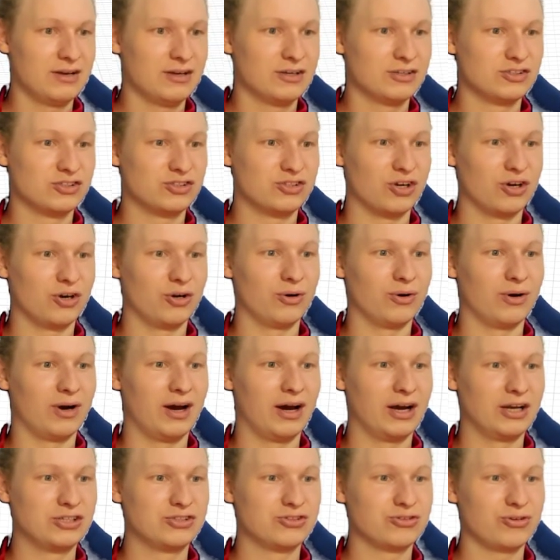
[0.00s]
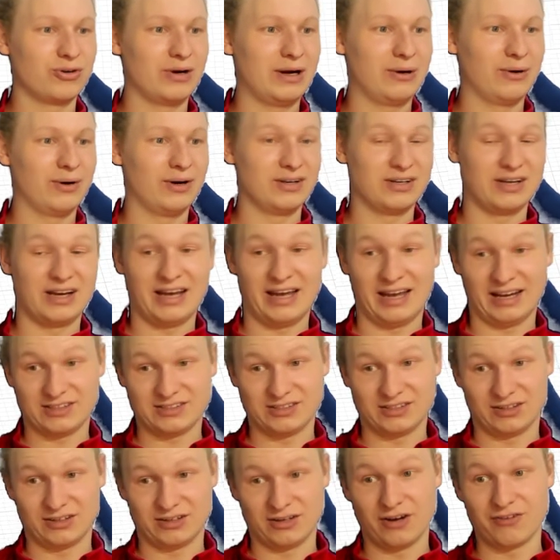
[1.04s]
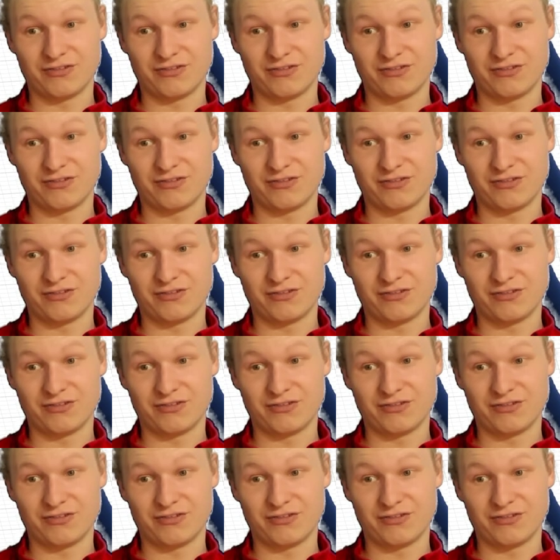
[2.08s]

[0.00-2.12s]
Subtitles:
So I drew out a